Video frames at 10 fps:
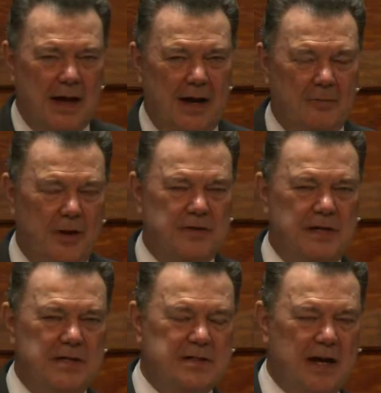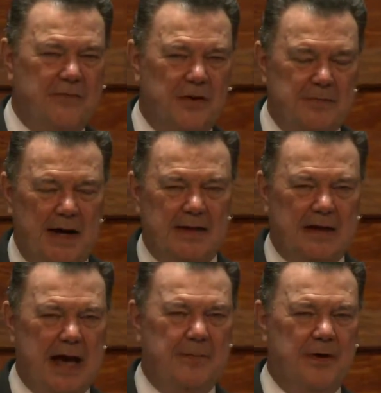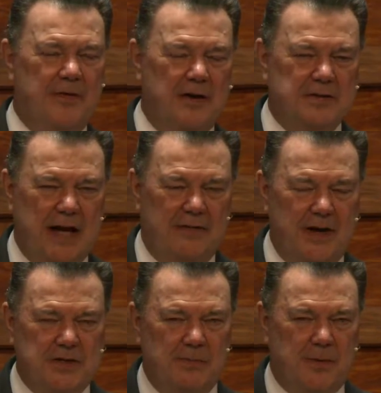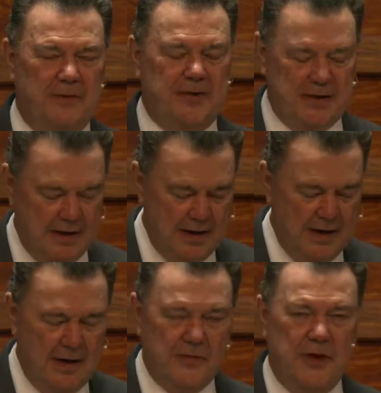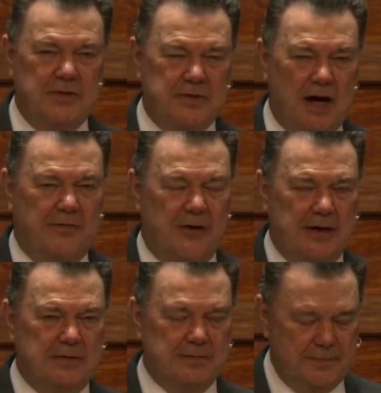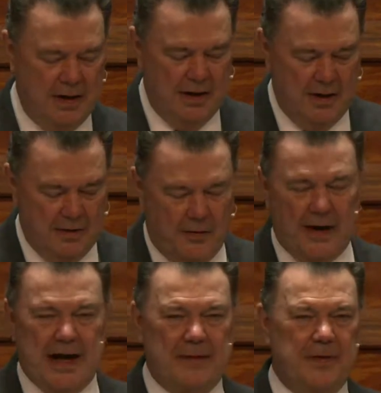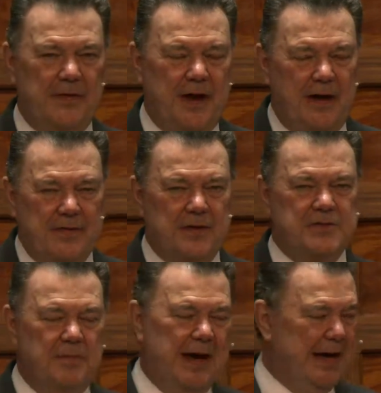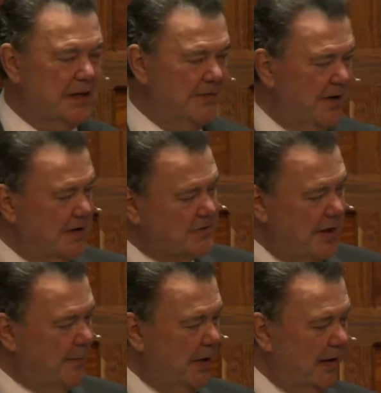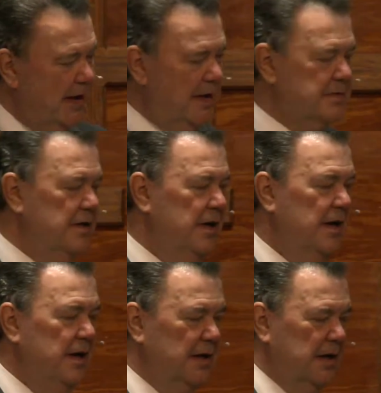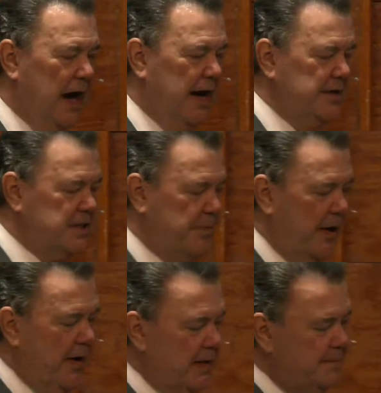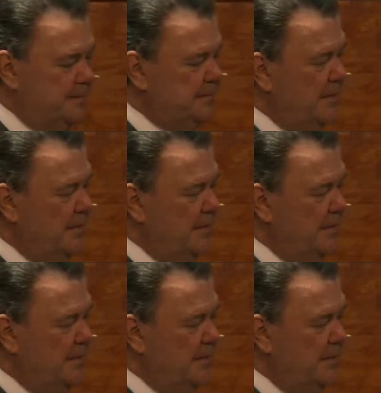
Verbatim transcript: in which he suffered, make the captain of our salvation perfect through sufferings. What happened there, the semantics very simply is God is spirit,